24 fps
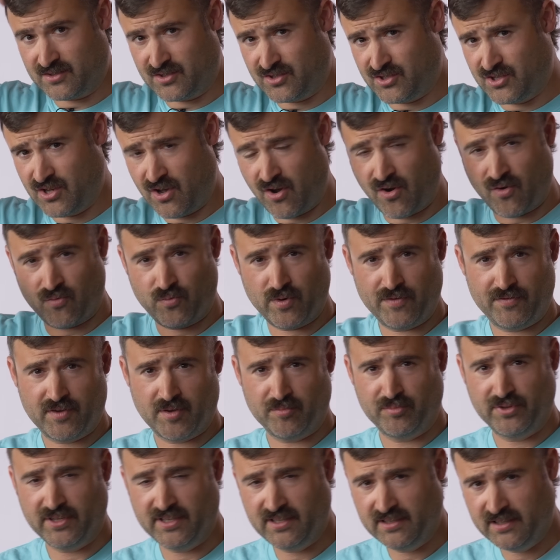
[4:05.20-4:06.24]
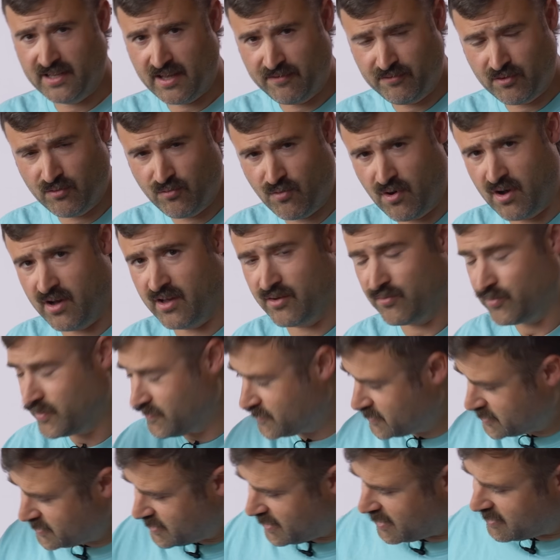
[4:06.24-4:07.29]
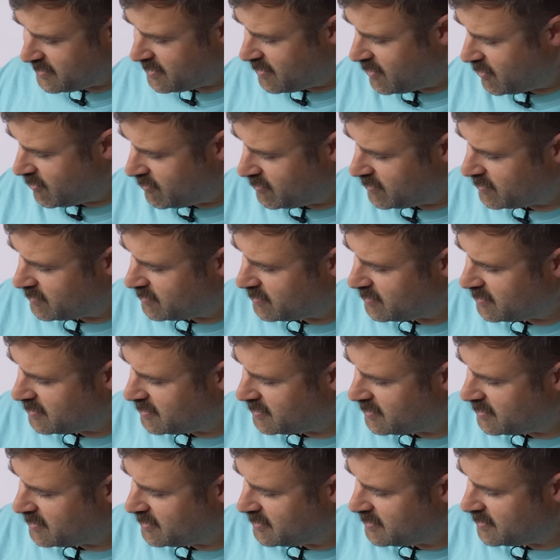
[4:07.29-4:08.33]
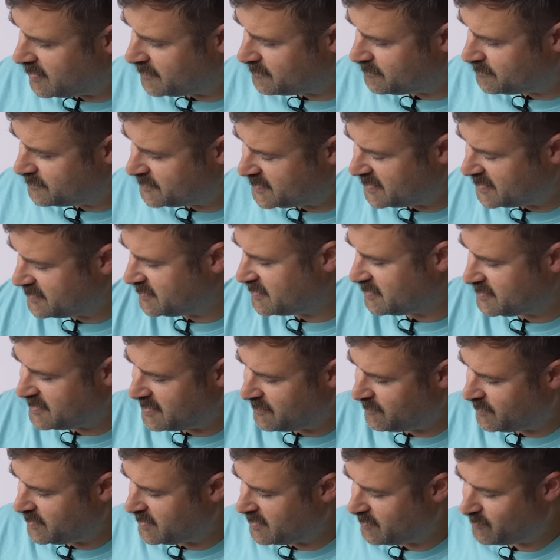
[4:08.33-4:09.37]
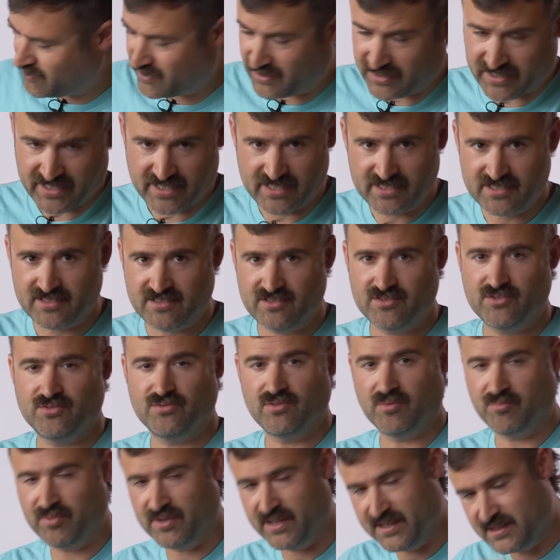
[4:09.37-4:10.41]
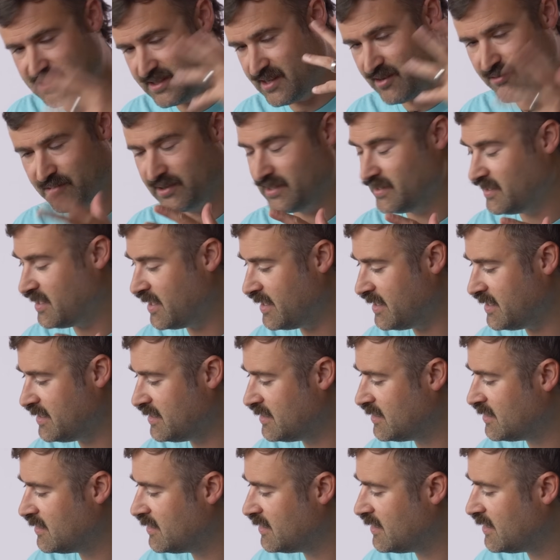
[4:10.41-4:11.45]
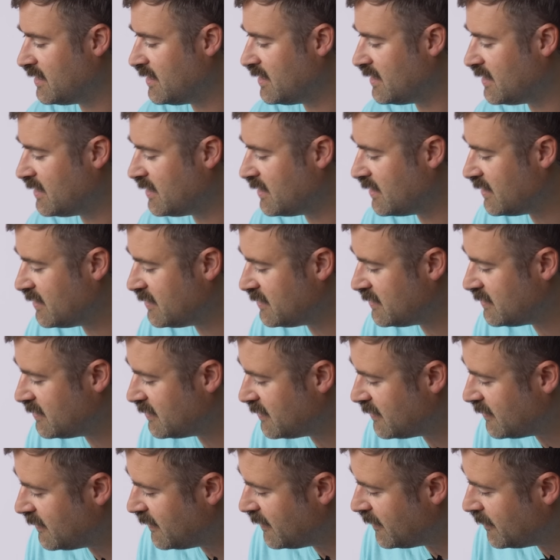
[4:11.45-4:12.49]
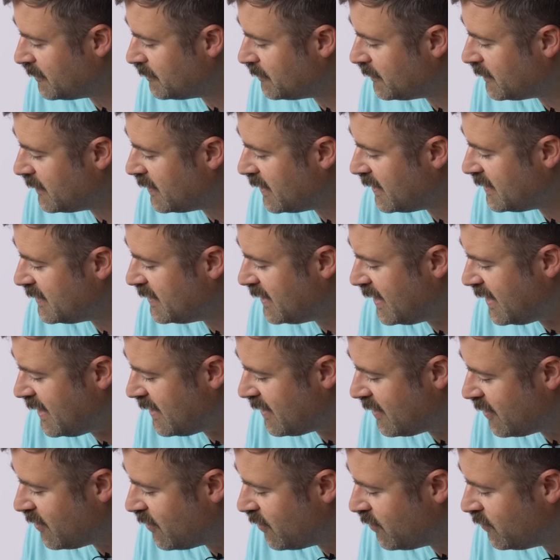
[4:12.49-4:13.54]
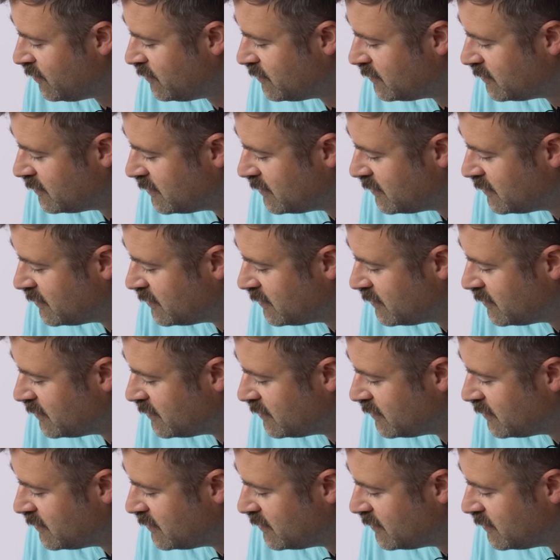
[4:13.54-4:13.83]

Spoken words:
so we've completed level 1. We've set our sensitivity and release to a place that we like, and now